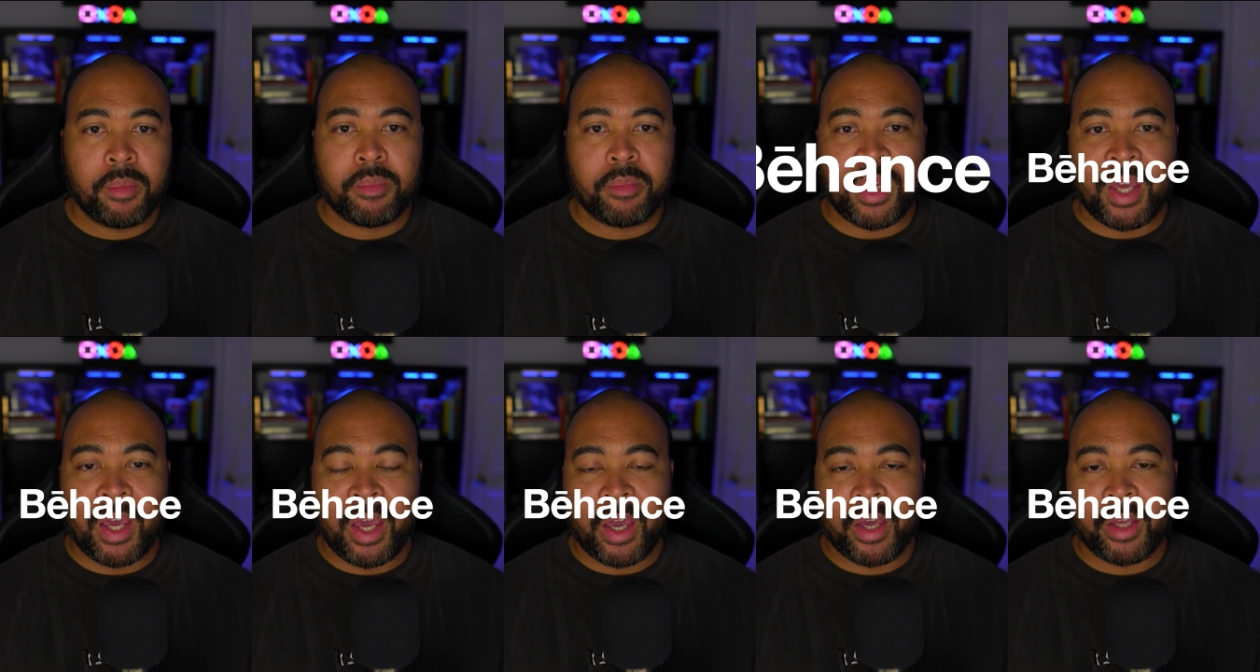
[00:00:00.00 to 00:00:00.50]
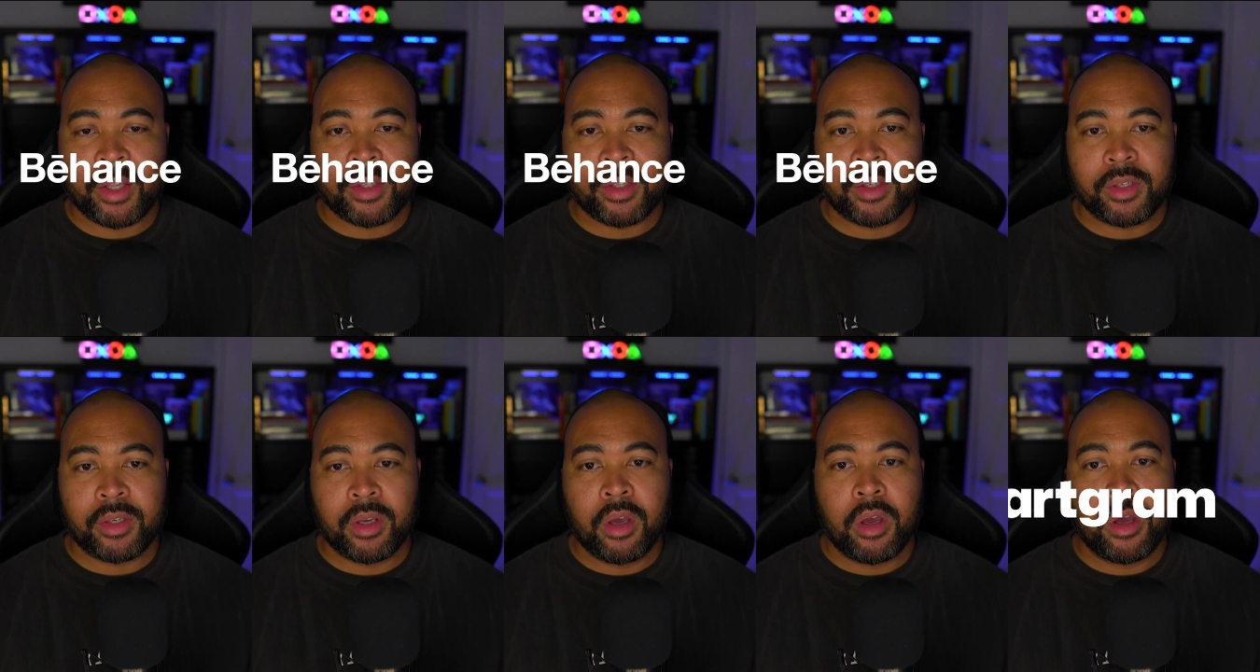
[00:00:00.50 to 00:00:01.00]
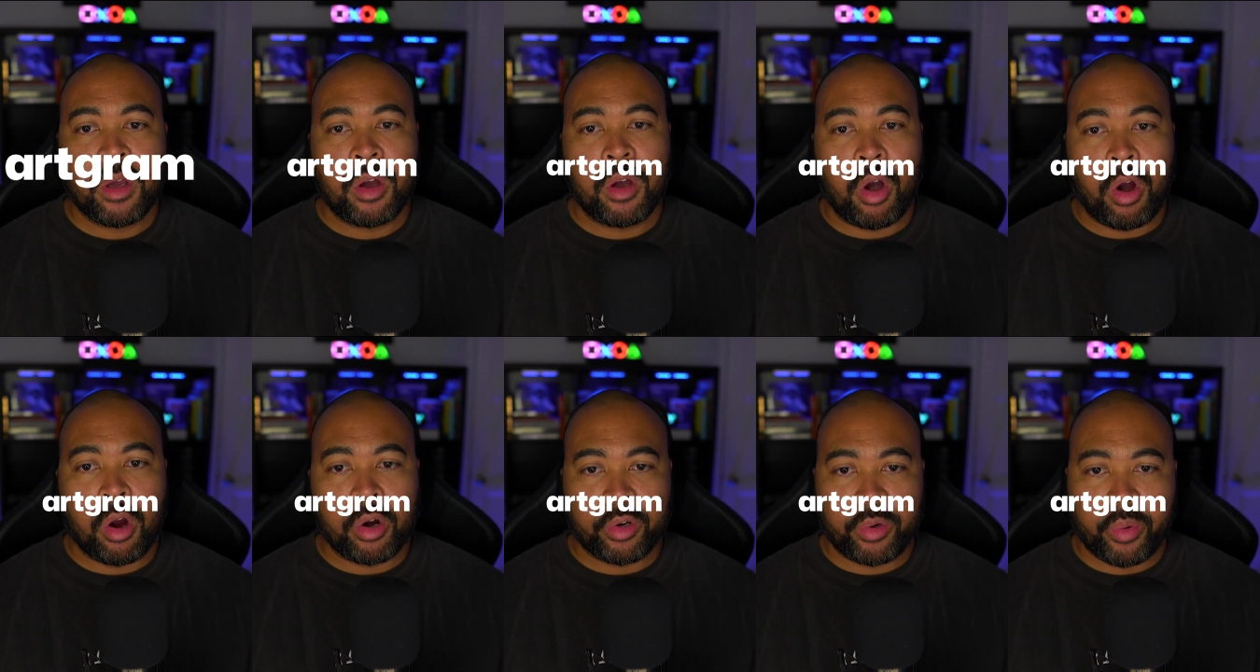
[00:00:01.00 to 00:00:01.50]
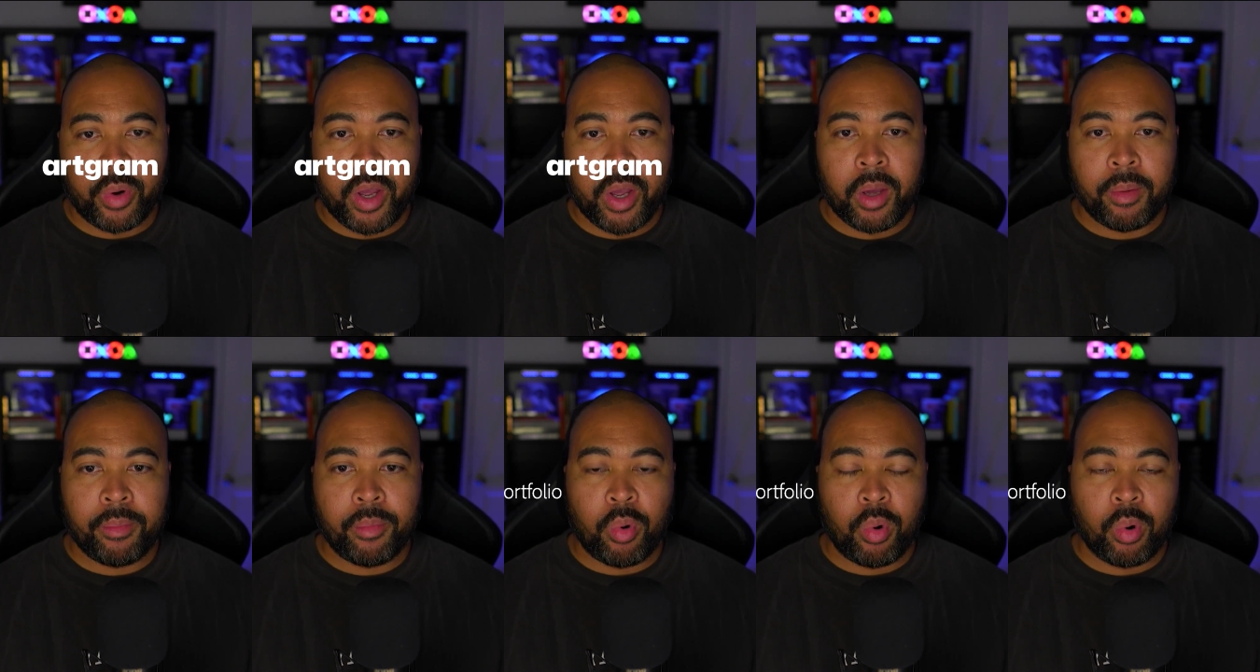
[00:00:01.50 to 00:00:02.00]
Behance,
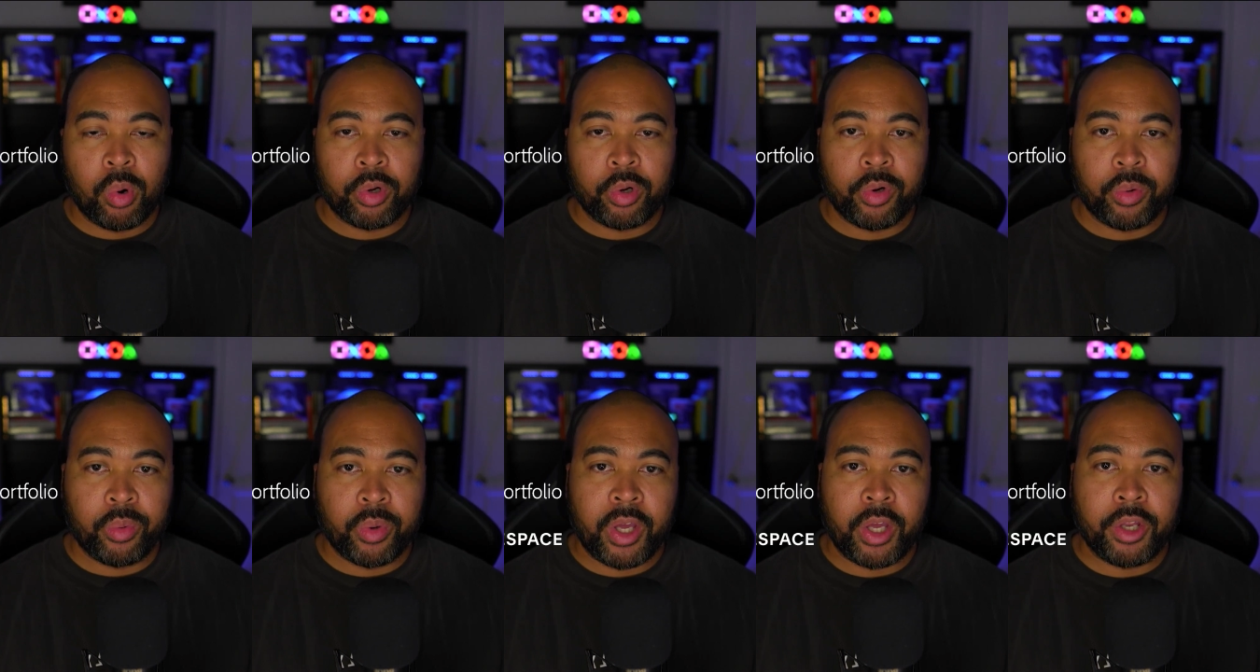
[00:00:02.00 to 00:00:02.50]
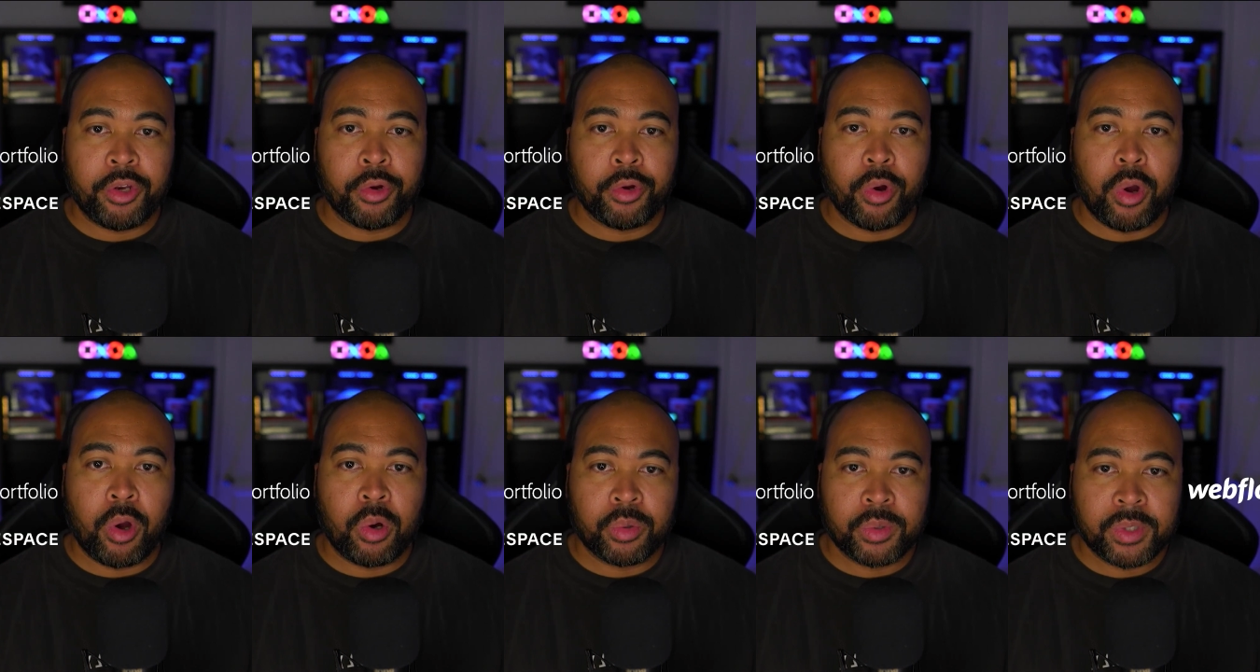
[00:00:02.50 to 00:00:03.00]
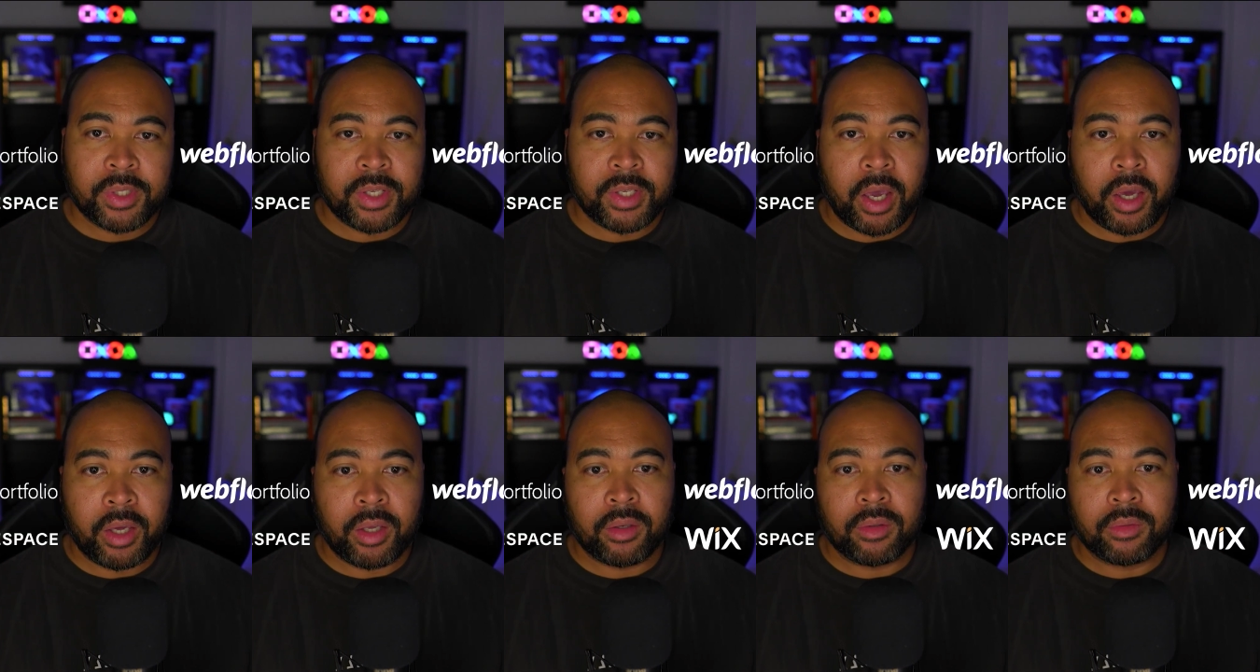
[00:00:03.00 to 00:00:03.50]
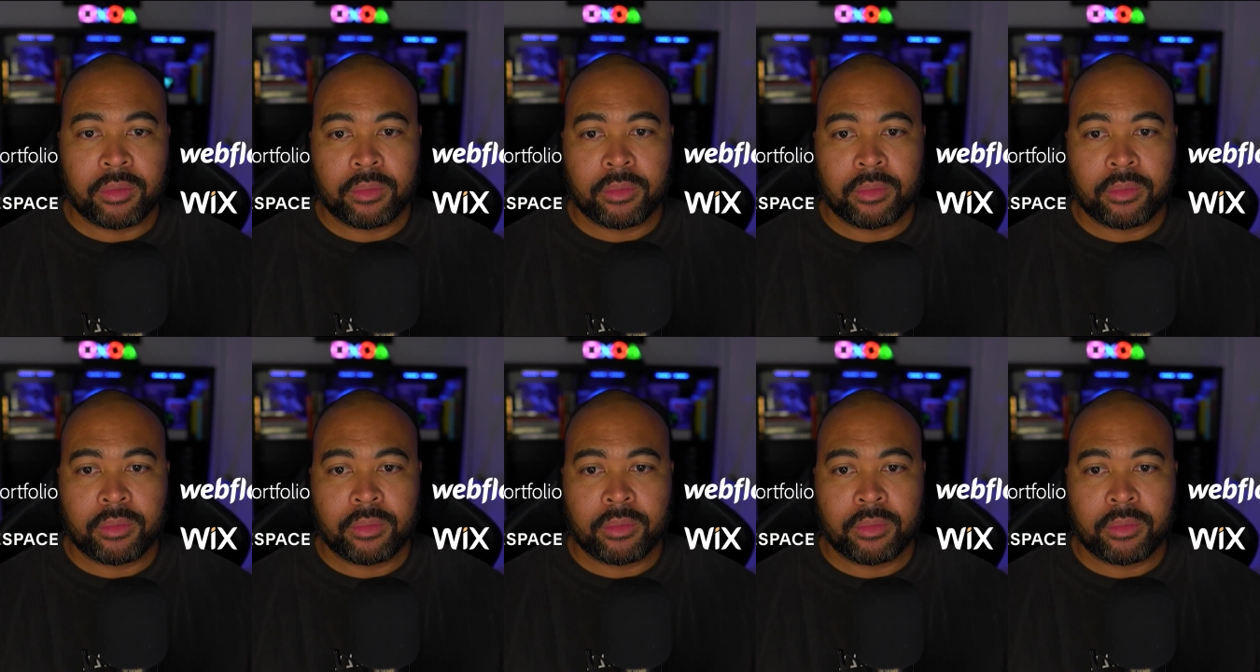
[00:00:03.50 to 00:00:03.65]
Artgram, or create your own site.